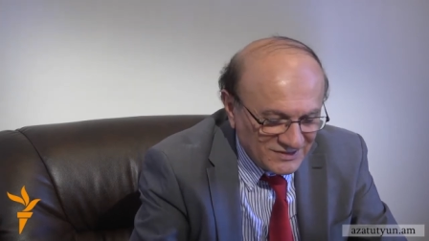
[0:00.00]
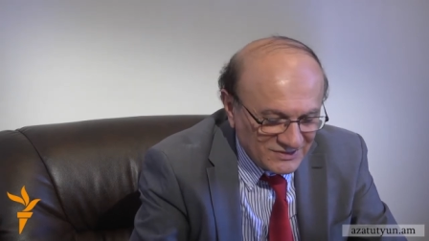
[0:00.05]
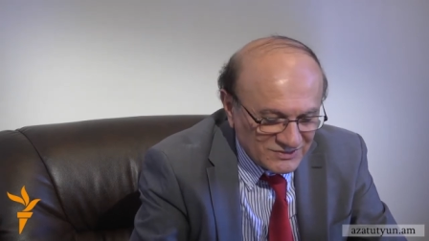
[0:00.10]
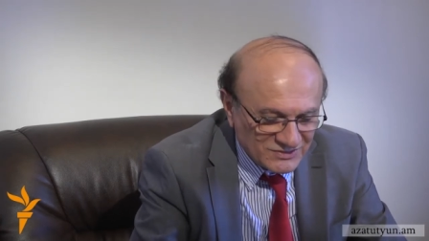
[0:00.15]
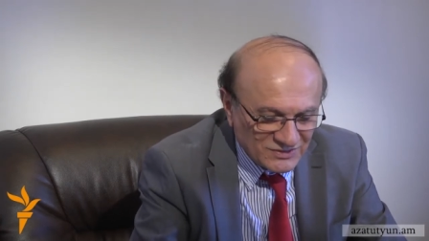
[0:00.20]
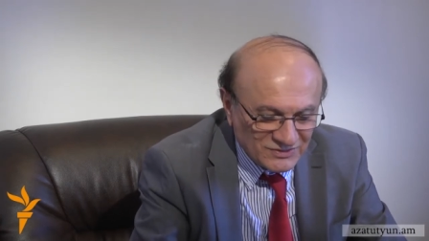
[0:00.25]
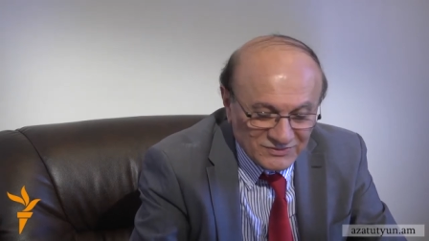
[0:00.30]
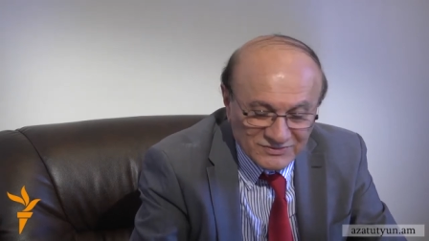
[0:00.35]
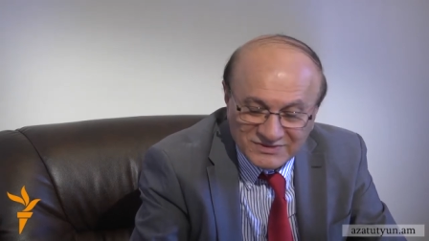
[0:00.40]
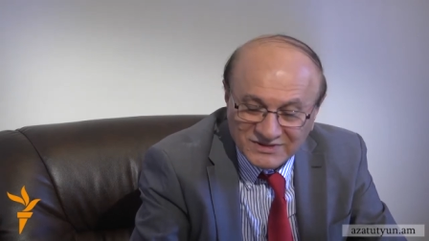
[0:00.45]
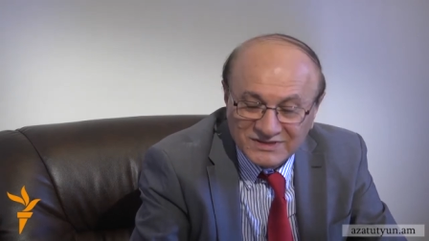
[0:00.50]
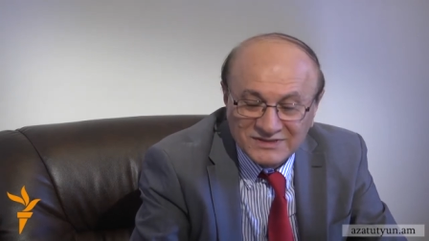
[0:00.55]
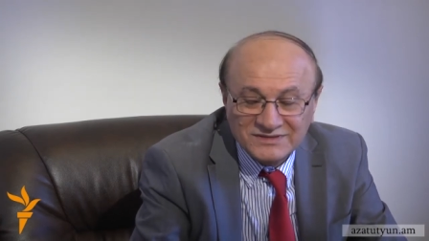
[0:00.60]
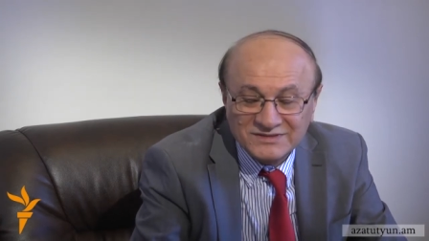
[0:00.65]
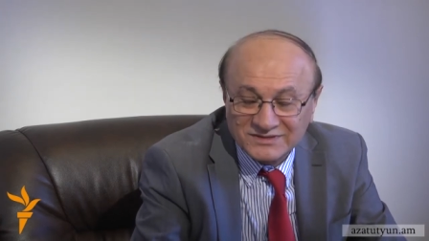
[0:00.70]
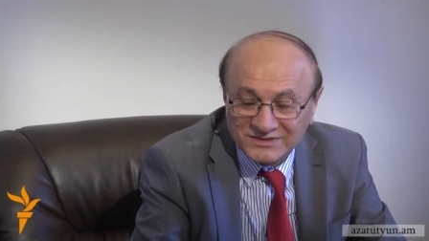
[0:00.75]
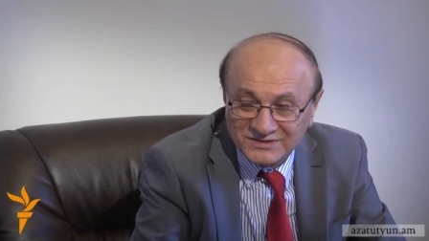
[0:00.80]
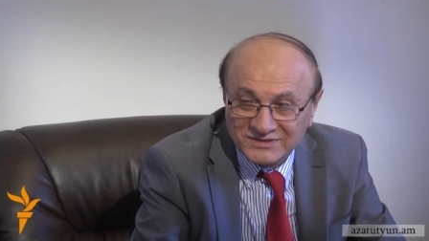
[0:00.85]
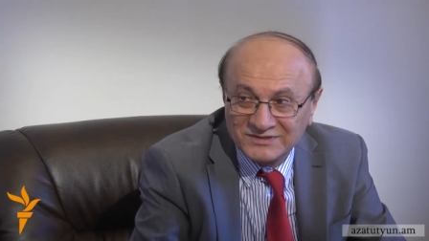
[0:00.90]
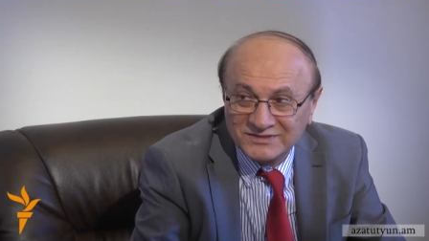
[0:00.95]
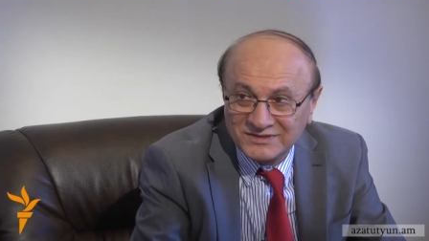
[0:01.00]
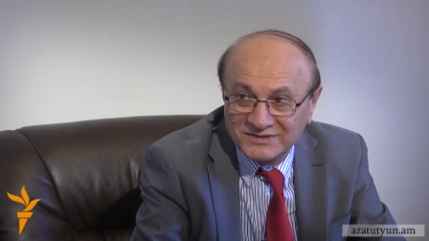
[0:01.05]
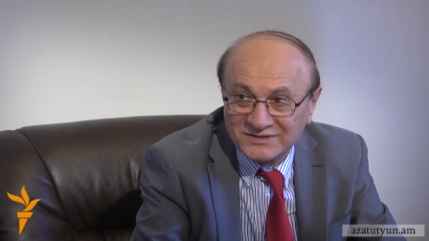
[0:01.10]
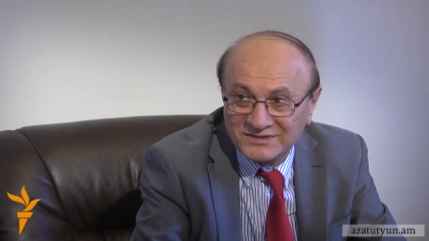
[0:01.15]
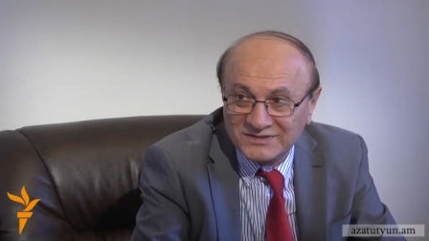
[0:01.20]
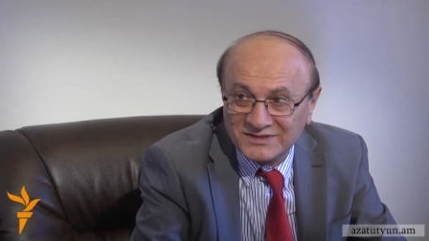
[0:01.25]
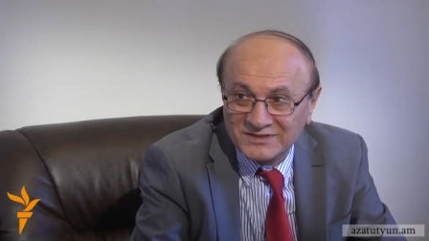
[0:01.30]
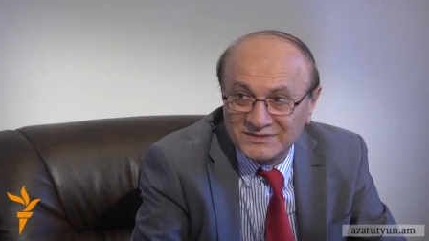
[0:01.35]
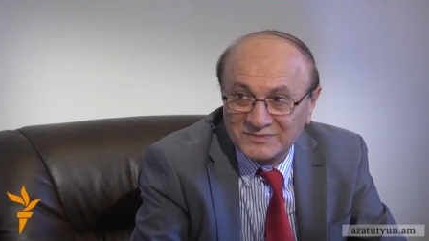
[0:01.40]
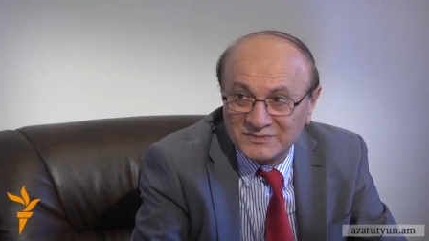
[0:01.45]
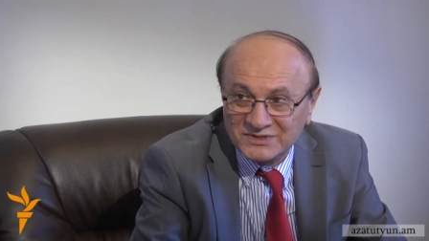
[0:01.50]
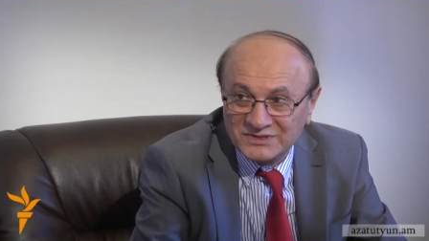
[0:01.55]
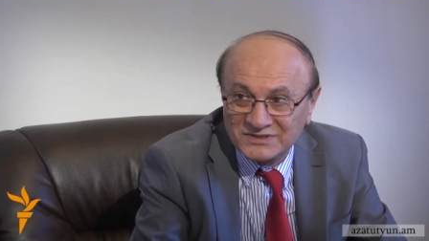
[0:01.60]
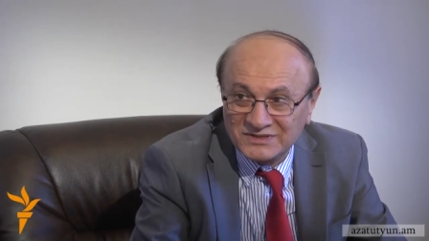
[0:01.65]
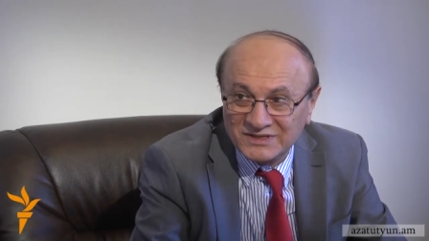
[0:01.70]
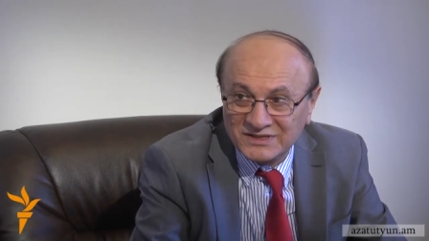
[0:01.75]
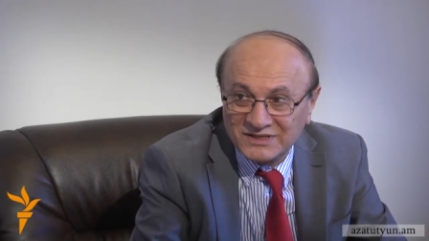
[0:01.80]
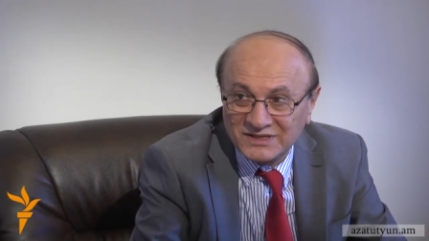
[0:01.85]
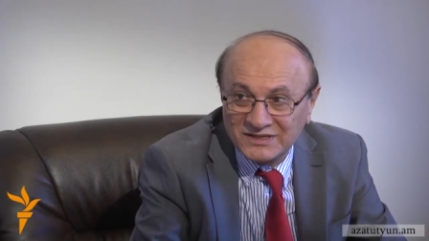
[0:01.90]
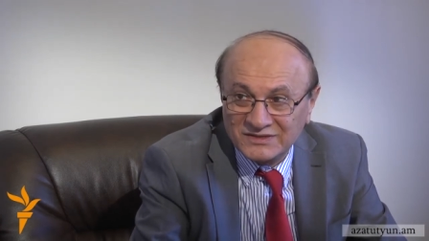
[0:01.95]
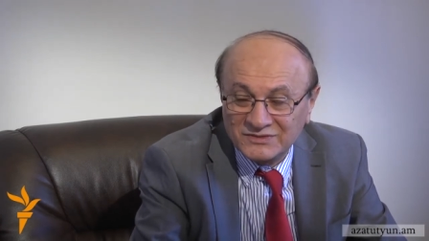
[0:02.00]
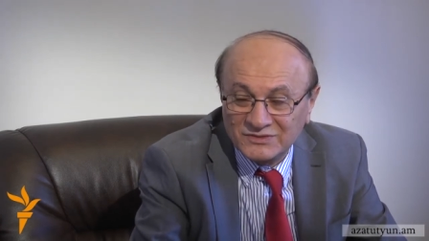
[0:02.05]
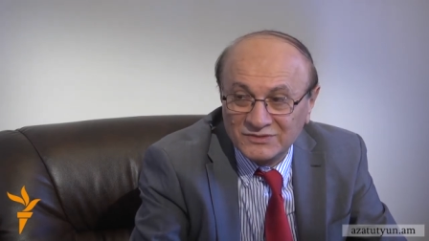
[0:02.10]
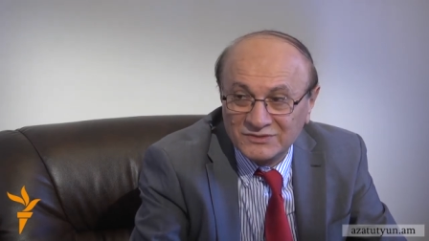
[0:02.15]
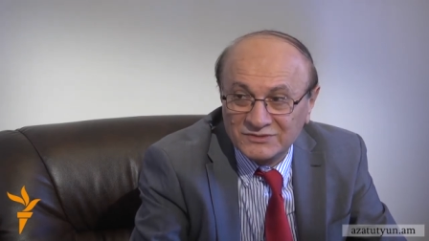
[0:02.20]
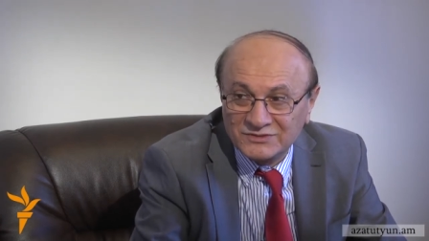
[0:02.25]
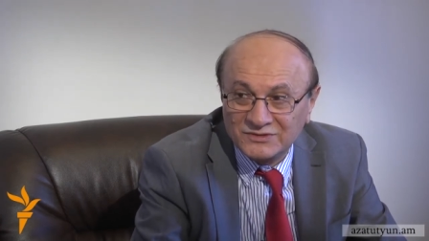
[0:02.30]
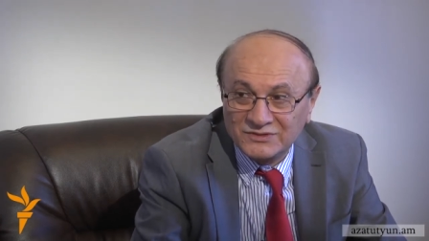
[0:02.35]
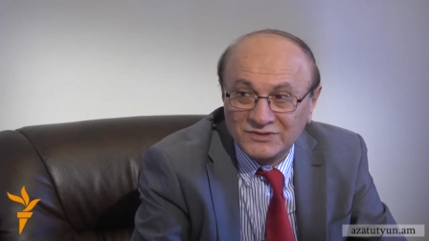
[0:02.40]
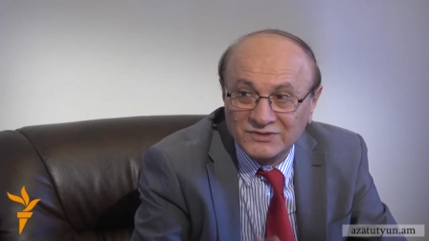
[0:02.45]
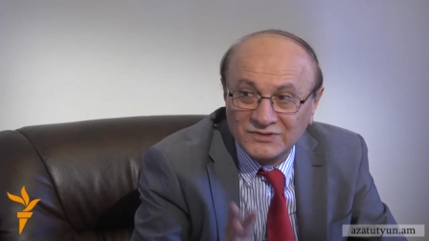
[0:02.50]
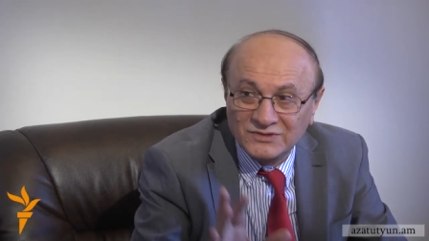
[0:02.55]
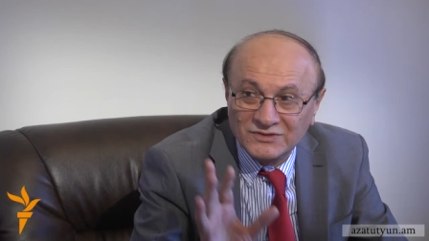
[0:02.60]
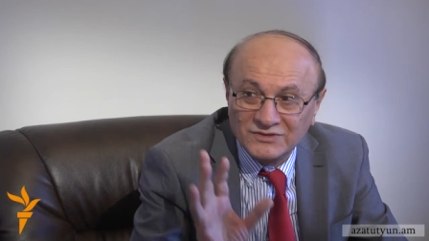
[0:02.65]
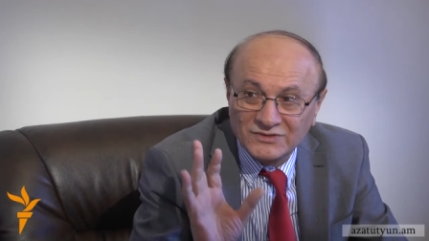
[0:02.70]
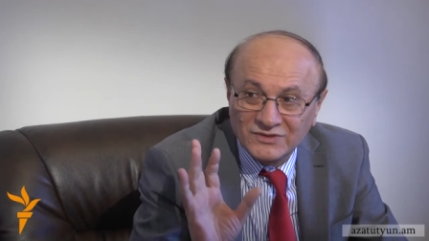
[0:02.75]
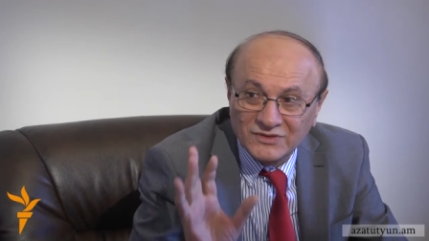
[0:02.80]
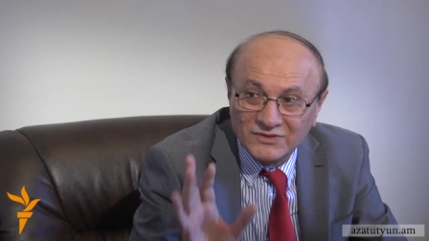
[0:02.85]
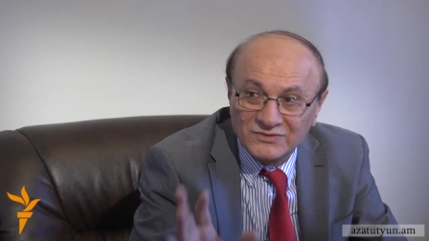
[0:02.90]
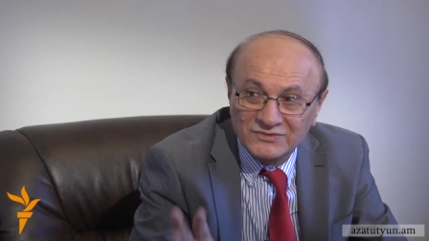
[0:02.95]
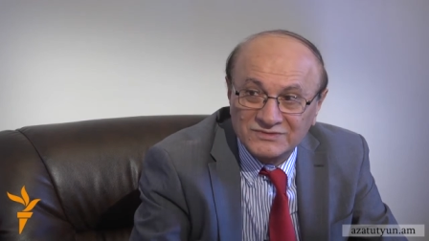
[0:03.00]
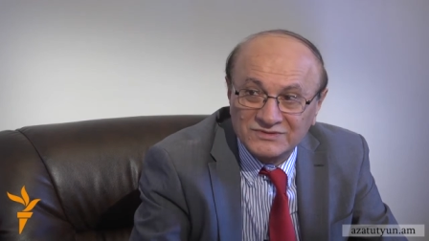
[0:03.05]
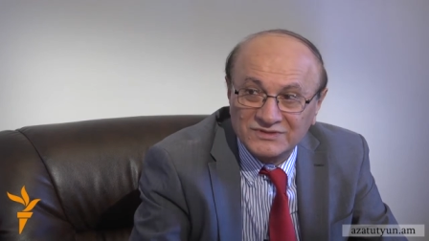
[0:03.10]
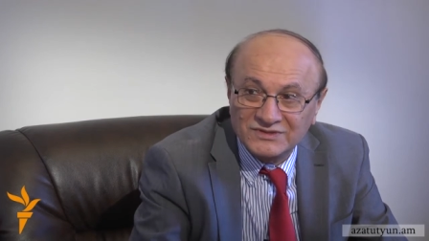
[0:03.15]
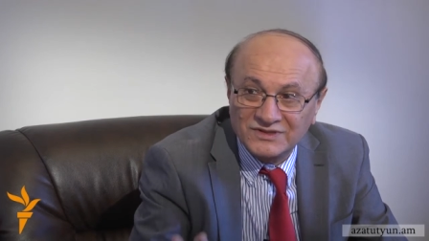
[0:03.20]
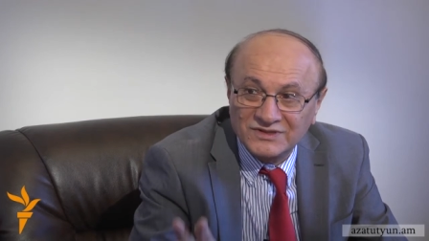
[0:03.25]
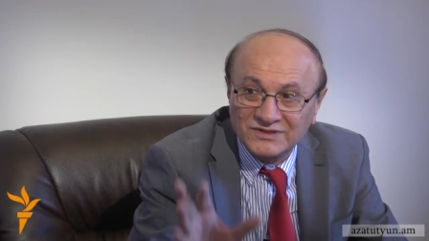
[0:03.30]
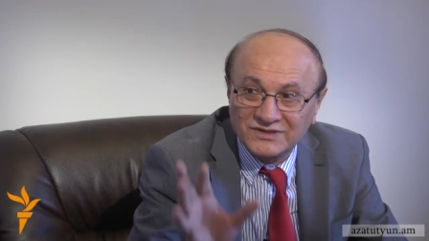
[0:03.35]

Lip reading: So this criticism is there, and also your loans